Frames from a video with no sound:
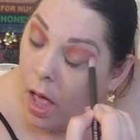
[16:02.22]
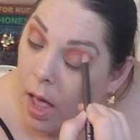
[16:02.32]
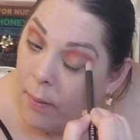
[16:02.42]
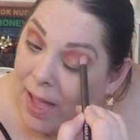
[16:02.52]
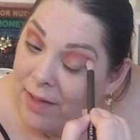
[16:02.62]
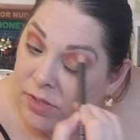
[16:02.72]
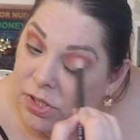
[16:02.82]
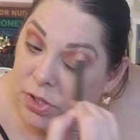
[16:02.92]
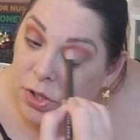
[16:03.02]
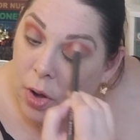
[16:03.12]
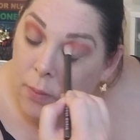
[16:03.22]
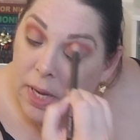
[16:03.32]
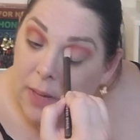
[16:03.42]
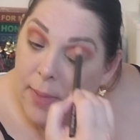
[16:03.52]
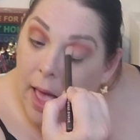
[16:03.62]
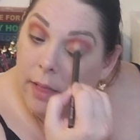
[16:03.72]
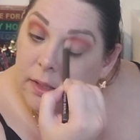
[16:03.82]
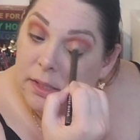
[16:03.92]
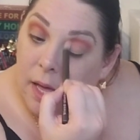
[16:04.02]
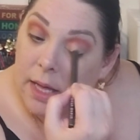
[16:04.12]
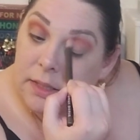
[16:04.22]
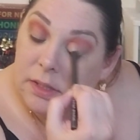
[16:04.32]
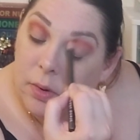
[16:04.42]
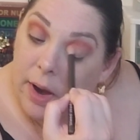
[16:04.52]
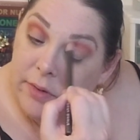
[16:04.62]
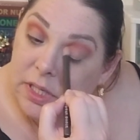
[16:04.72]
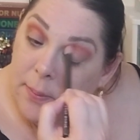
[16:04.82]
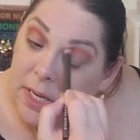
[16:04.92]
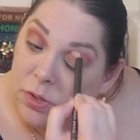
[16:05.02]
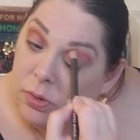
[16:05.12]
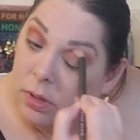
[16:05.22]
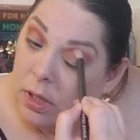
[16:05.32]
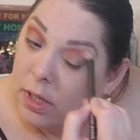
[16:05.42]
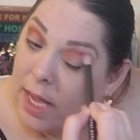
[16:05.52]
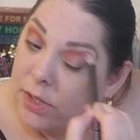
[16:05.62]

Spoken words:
I have so many palettes, guys, so every time I do a look,